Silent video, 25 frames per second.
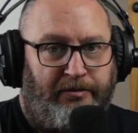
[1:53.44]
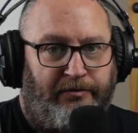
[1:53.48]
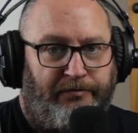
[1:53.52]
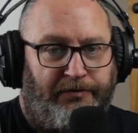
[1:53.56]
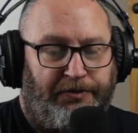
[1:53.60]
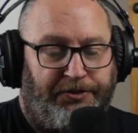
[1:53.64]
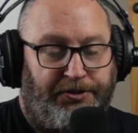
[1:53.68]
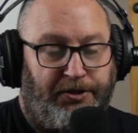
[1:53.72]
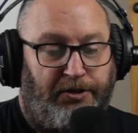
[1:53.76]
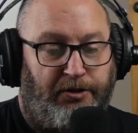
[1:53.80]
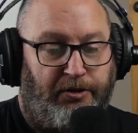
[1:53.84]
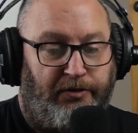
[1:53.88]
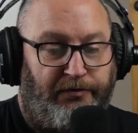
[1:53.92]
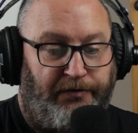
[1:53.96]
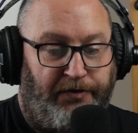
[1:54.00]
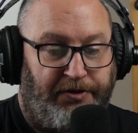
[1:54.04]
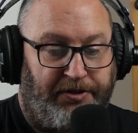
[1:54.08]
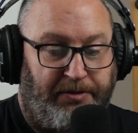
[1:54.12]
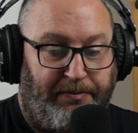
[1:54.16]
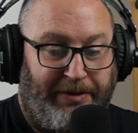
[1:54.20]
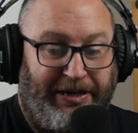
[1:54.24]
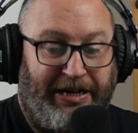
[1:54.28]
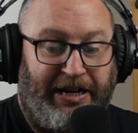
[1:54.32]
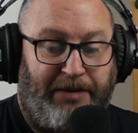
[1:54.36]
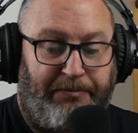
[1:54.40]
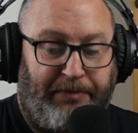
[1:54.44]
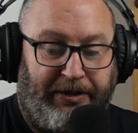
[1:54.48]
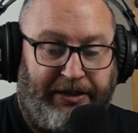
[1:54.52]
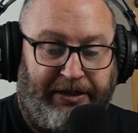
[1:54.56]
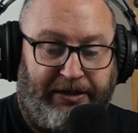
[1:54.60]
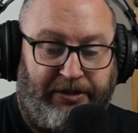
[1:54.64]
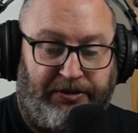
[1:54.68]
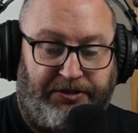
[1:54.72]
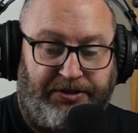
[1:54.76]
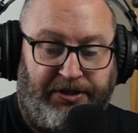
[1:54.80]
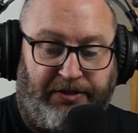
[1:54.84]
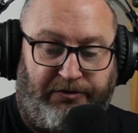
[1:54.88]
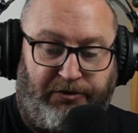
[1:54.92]
photographers, I mean, I've been
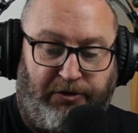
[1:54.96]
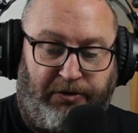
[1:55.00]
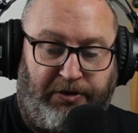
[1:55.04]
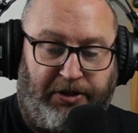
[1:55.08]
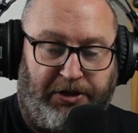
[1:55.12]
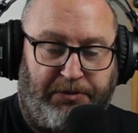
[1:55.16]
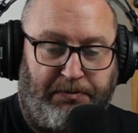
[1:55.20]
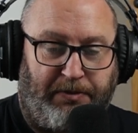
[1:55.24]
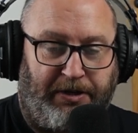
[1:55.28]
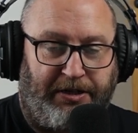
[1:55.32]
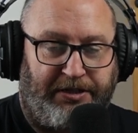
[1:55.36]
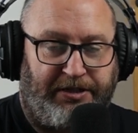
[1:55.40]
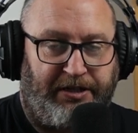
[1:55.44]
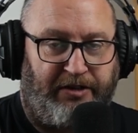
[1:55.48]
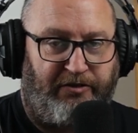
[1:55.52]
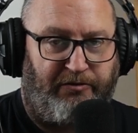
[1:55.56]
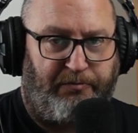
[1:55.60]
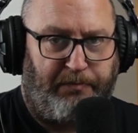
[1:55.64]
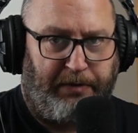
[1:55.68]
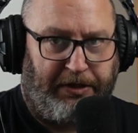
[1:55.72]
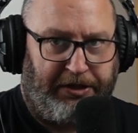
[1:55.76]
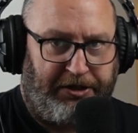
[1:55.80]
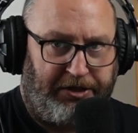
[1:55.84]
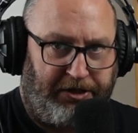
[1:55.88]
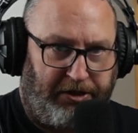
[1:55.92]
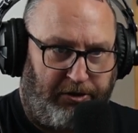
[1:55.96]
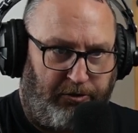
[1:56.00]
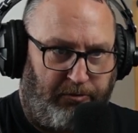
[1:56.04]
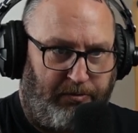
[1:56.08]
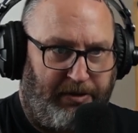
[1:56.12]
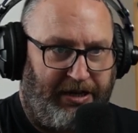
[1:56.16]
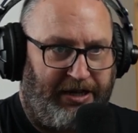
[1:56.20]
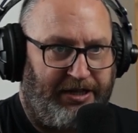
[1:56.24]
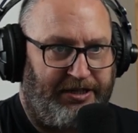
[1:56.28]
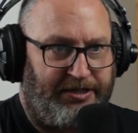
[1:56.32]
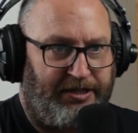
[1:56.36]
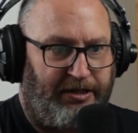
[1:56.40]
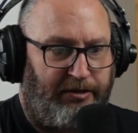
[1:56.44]
guilty of doing this myself, pigeonhole
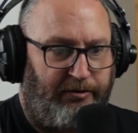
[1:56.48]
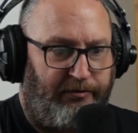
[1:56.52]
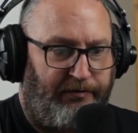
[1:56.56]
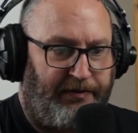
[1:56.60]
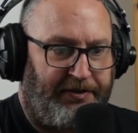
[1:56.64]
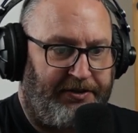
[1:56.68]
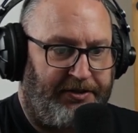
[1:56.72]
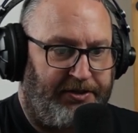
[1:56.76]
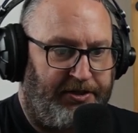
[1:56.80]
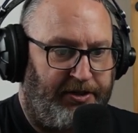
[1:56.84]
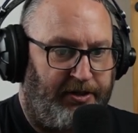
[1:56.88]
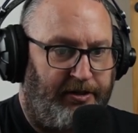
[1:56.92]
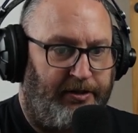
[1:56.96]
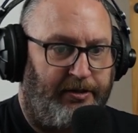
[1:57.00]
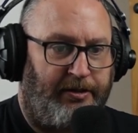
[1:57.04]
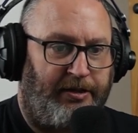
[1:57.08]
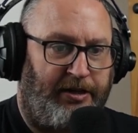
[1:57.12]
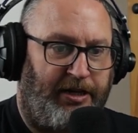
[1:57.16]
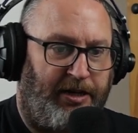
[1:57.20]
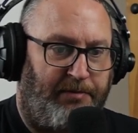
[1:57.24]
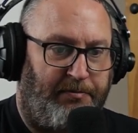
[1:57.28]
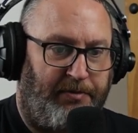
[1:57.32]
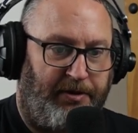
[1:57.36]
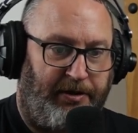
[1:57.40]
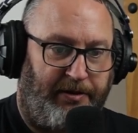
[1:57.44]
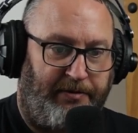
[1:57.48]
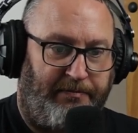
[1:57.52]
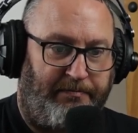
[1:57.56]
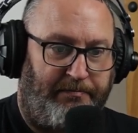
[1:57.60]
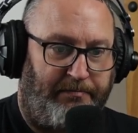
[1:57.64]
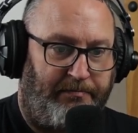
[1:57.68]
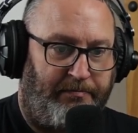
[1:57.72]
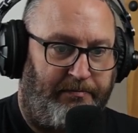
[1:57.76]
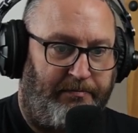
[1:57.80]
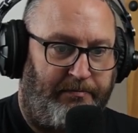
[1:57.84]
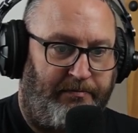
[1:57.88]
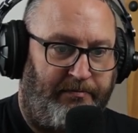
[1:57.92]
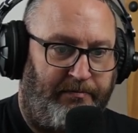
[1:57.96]
myself into, I'm a
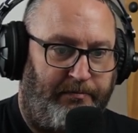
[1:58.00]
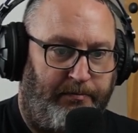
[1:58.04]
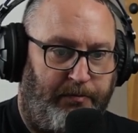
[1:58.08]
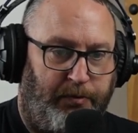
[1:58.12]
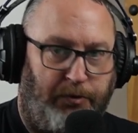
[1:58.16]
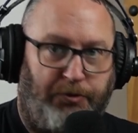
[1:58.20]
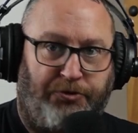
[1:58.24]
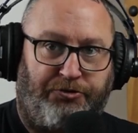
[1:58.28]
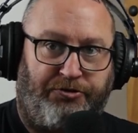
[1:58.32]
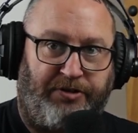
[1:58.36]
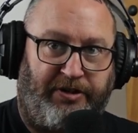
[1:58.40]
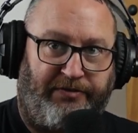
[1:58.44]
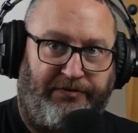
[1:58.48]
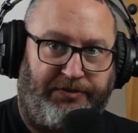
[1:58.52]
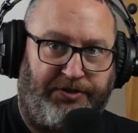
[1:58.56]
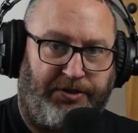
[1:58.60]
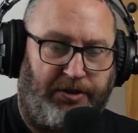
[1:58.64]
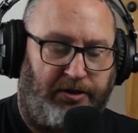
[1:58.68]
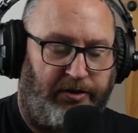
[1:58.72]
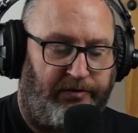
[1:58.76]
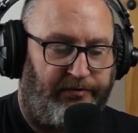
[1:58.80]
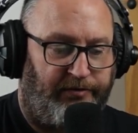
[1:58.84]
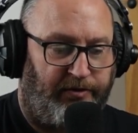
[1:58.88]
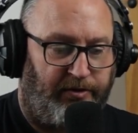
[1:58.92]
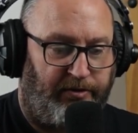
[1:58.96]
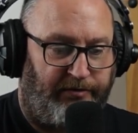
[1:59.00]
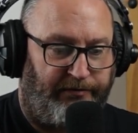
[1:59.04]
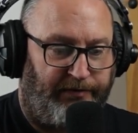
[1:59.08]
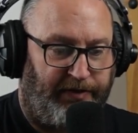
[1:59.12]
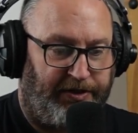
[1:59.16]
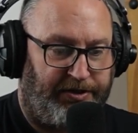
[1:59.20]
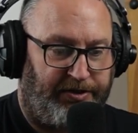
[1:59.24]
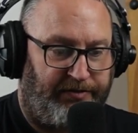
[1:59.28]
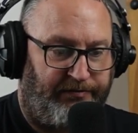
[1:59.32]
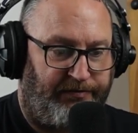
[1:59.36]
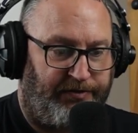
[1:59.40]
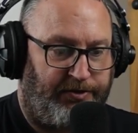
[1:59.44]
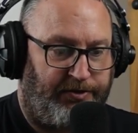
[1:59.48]
portrait photographer or a fashion